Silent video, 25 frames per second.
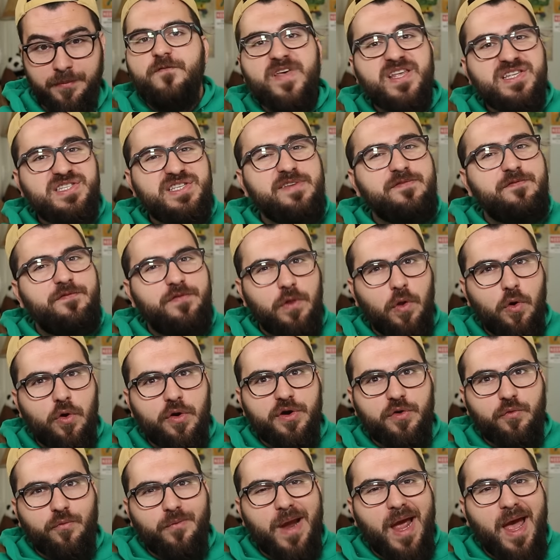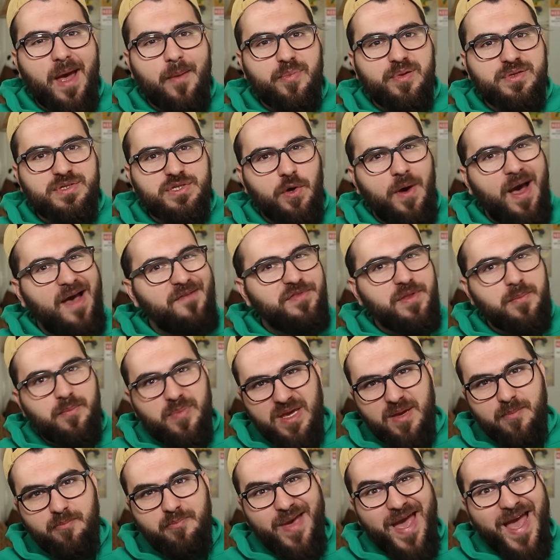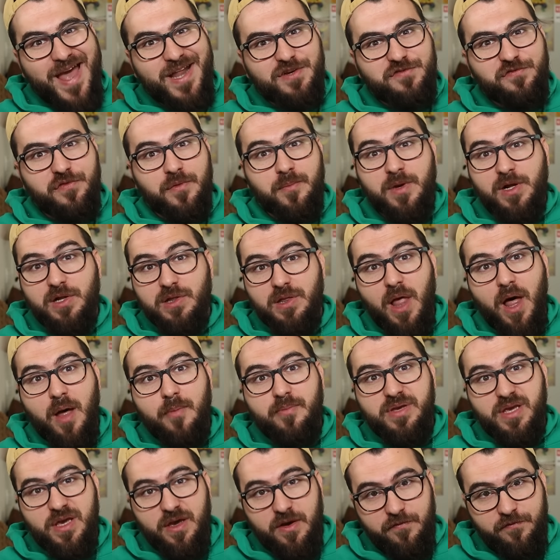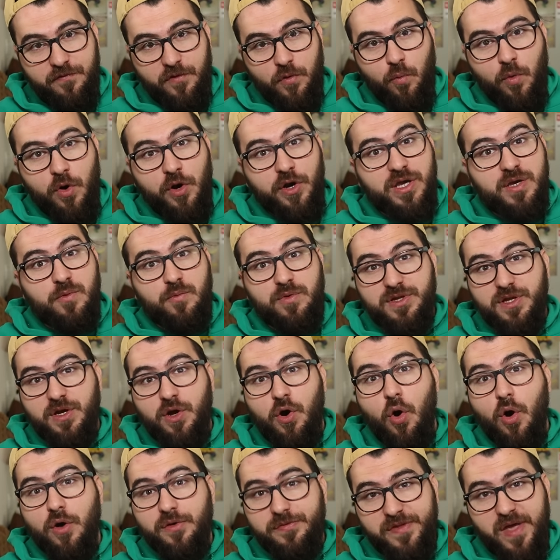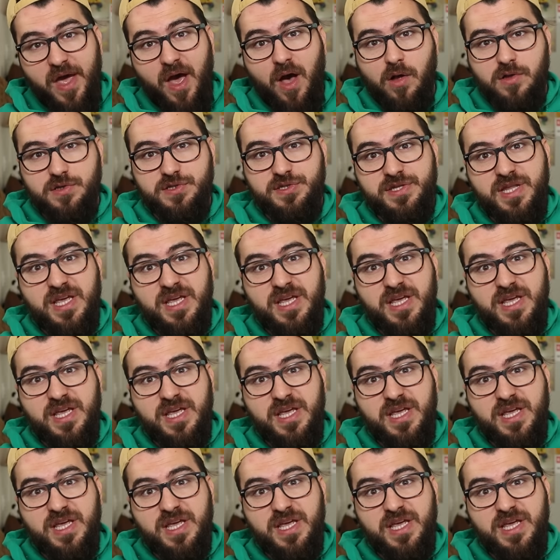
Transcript: Visit Florida rap. So after being banished from Colombia for working with the cartels,